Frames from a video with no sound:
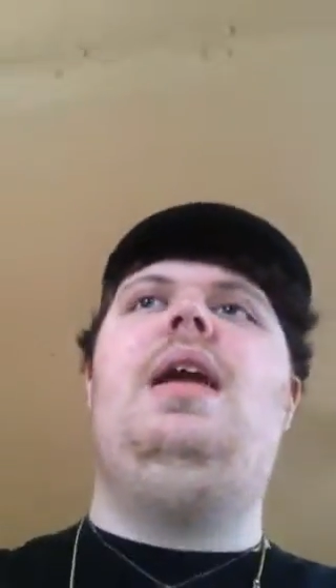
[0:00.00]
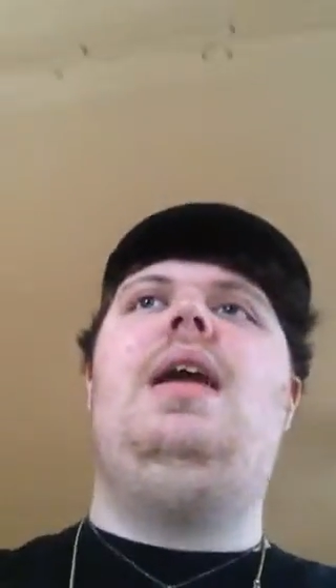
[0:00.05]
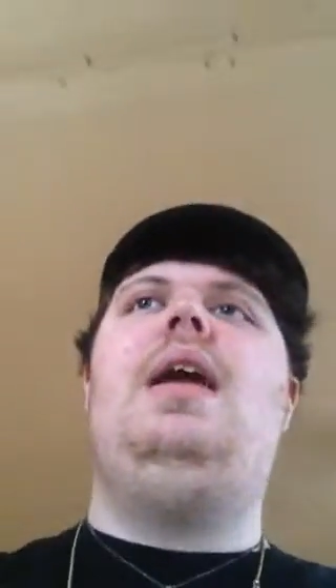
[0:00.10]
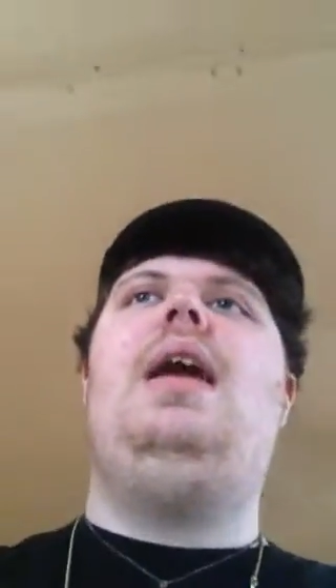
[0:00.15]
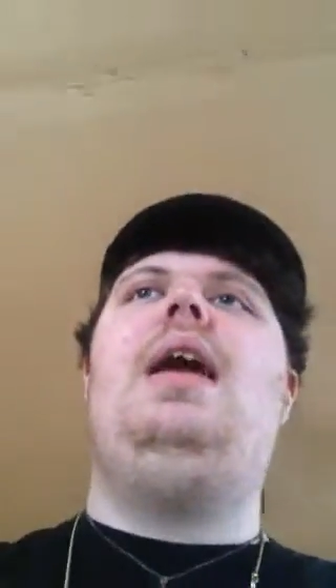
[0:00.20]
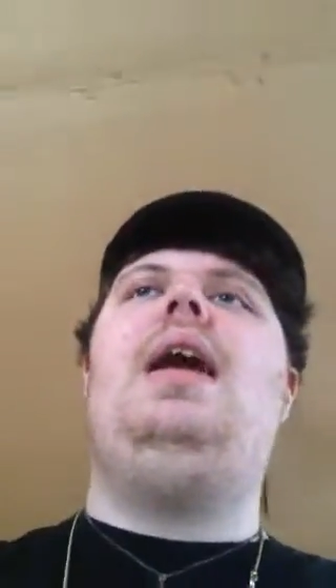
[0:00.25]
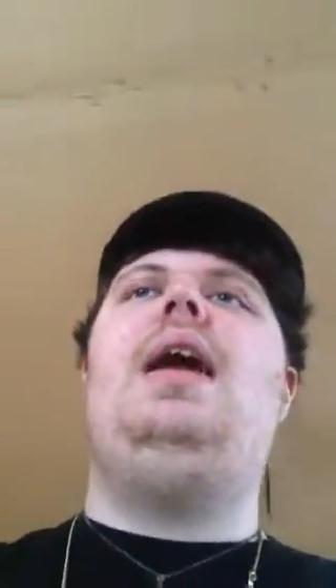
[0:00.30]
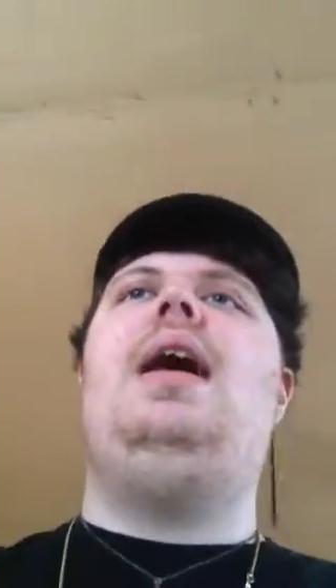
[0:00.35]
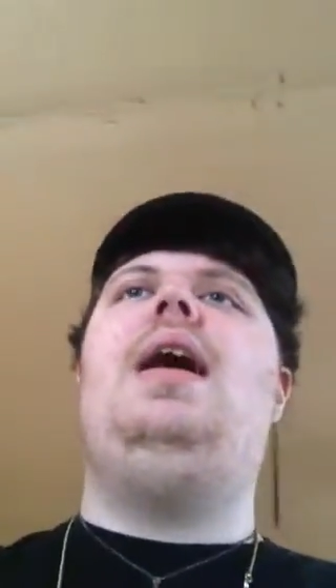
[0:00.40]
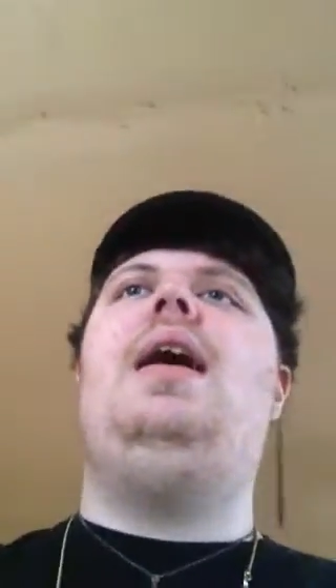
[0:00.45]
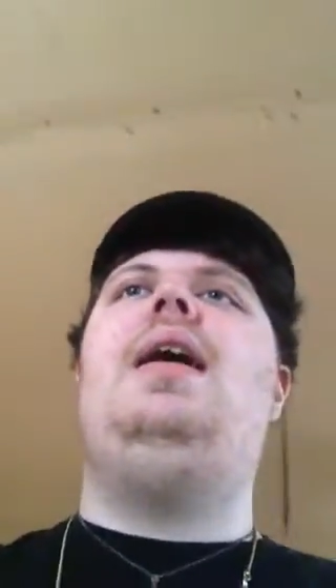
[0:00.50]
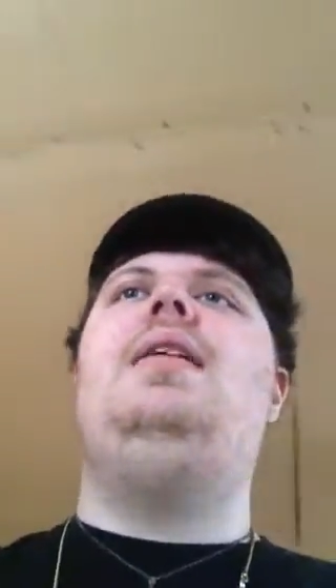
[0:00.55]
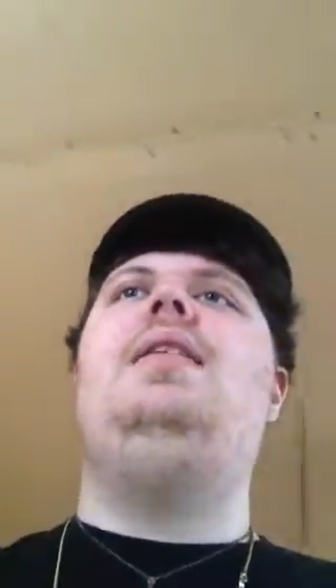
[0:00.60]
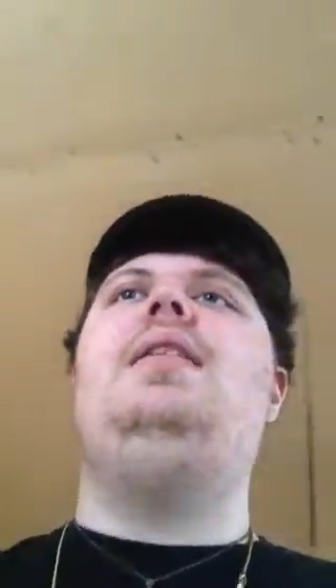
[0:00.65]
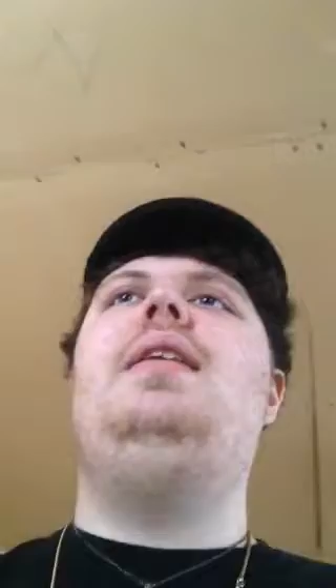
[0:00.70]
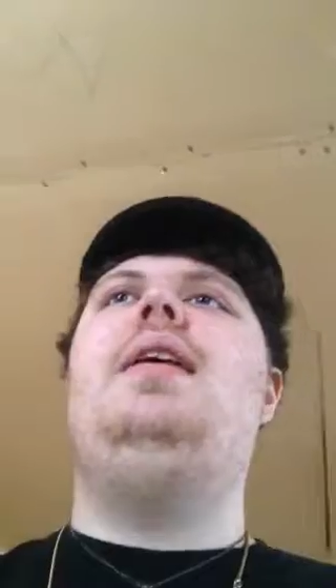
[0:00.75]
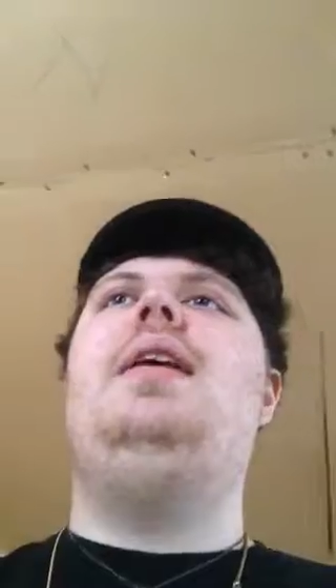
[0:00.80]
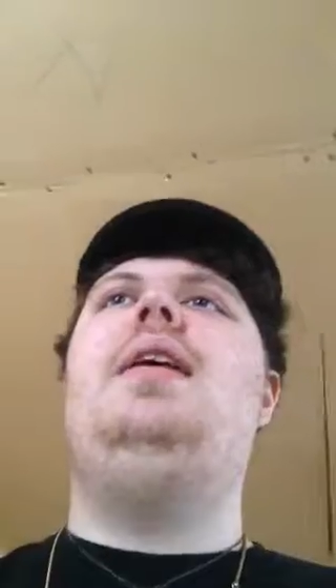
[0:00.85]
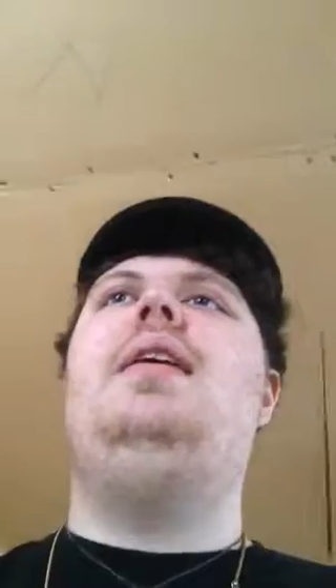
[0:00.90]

And